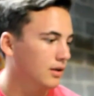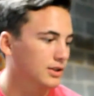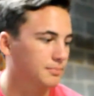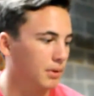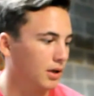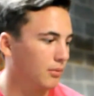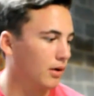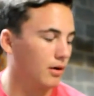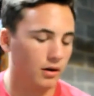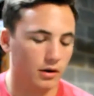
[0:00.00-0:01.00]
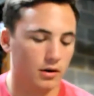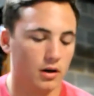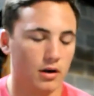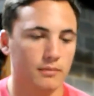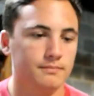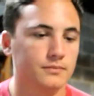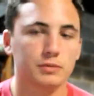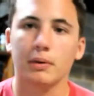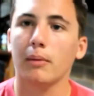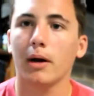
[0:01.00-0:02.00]

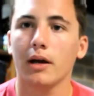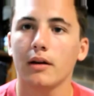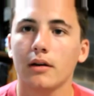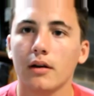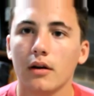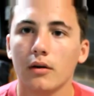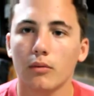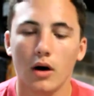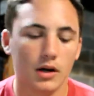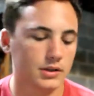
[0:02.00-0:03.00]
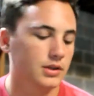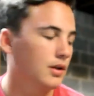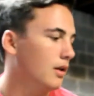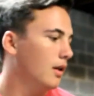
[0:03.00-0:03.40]
spinnerbait rods.